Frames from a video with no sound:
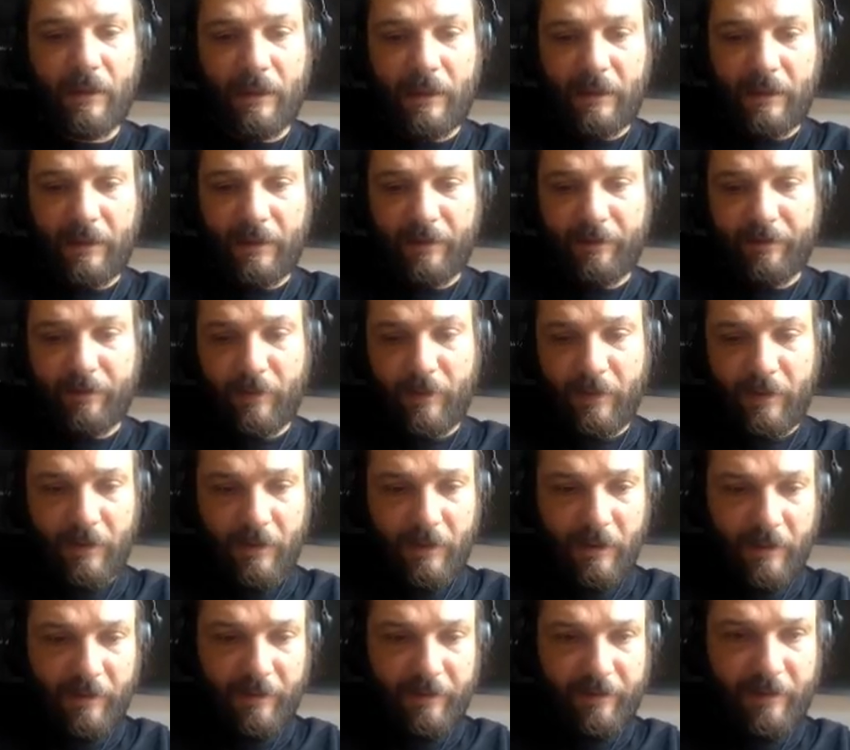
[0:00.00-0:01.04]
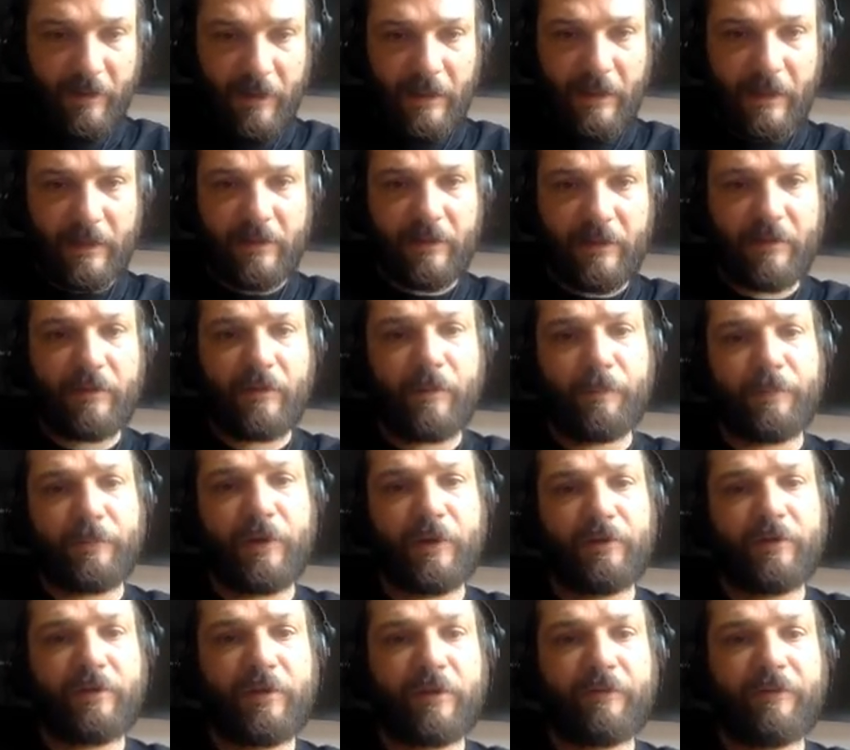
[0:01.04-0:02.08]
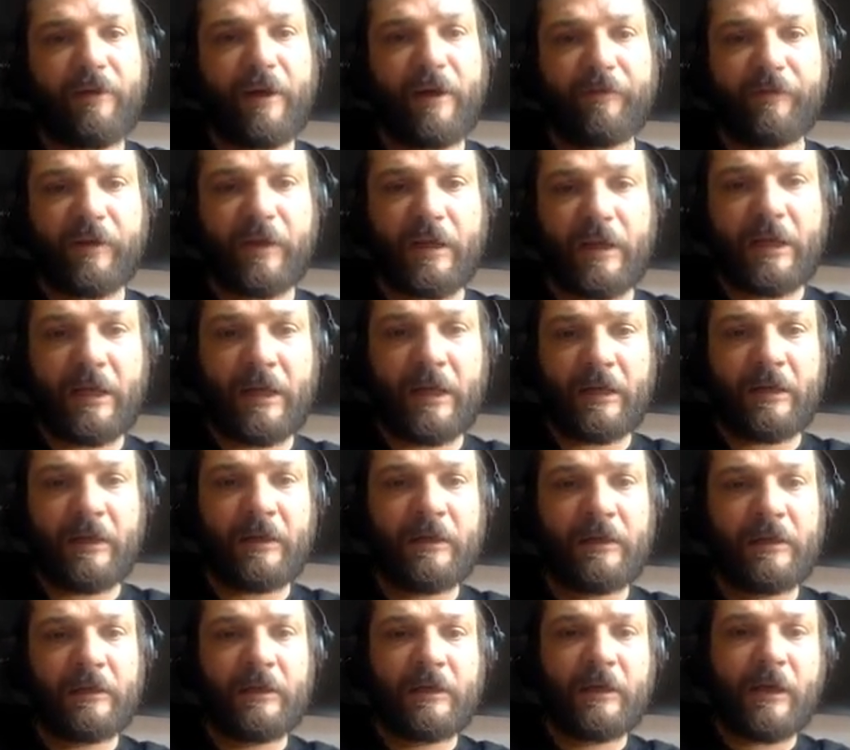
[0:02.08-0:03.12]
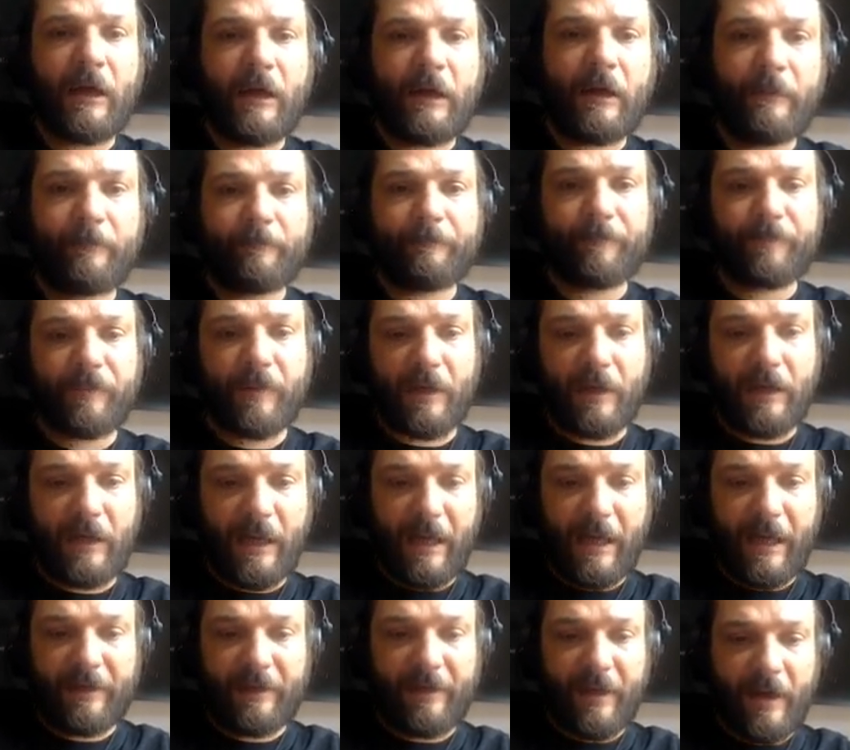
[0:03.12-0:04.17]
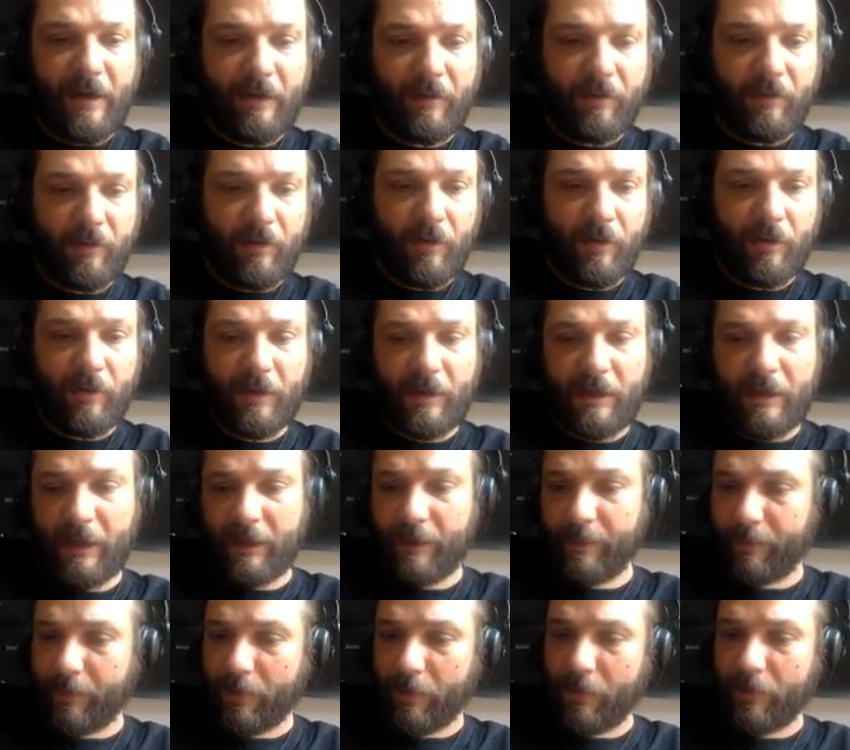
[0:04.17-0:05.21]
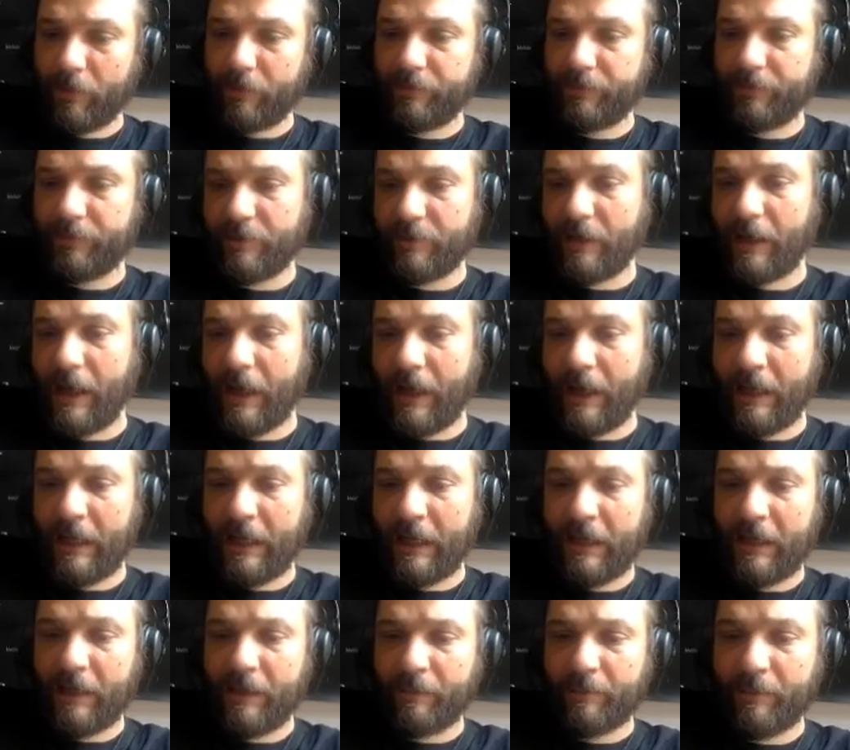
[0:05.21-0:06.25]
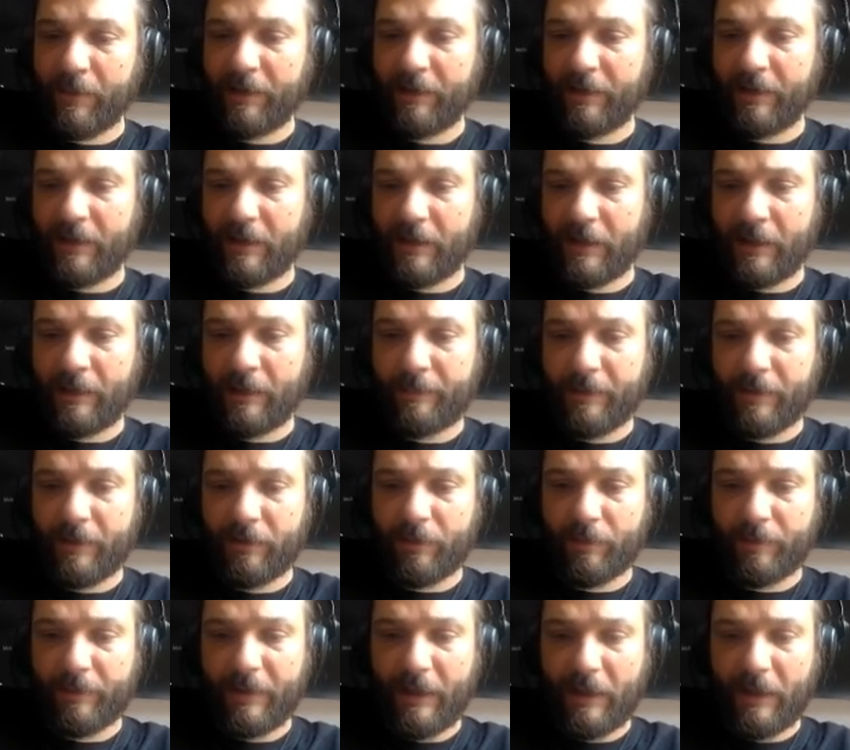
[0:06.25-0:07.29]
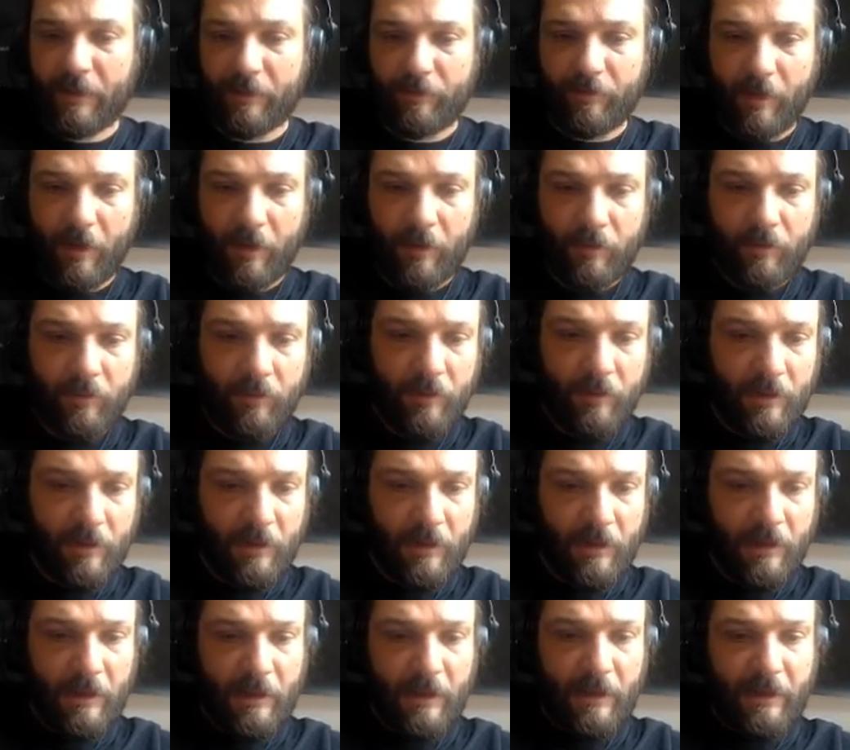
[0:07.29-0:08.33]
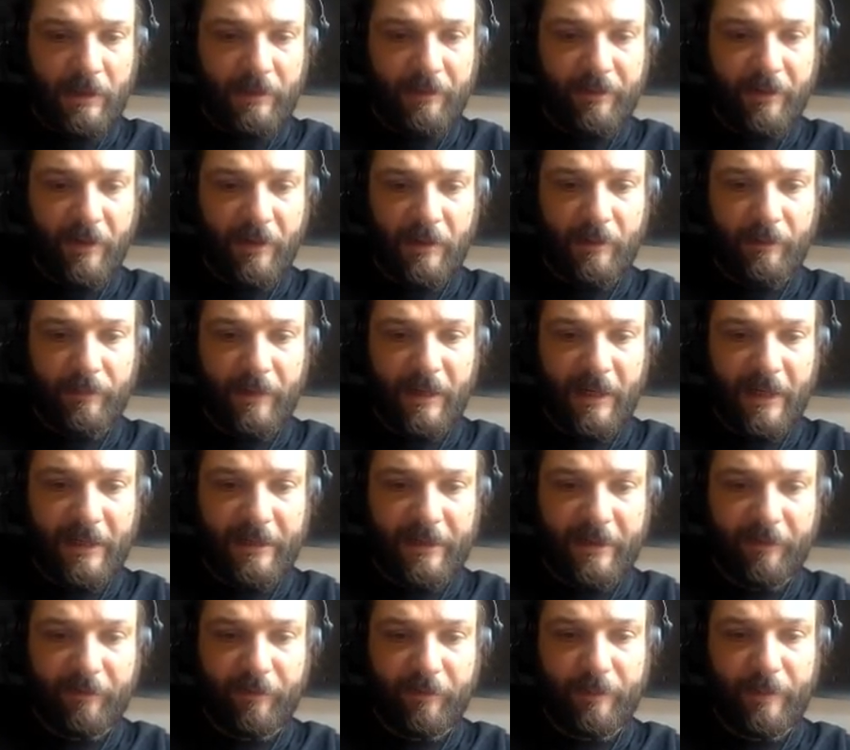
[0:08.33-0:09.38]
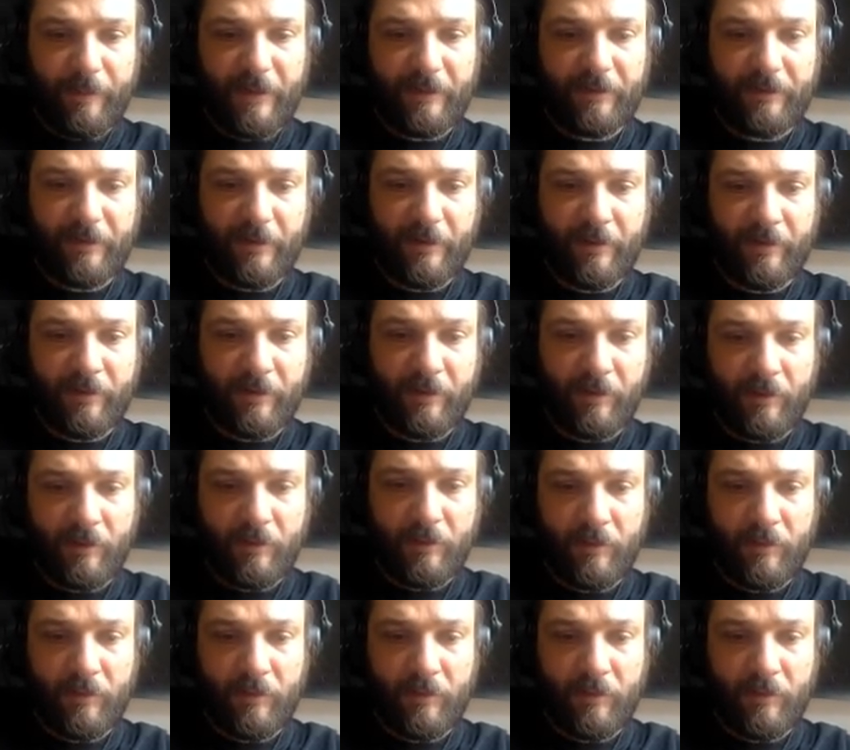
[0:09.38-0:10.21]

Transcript: Okay, that's quite nice. And the beauty of having it laid out on a keyboard in a MIDI clip in your piano roll is that I can play it at different pitches.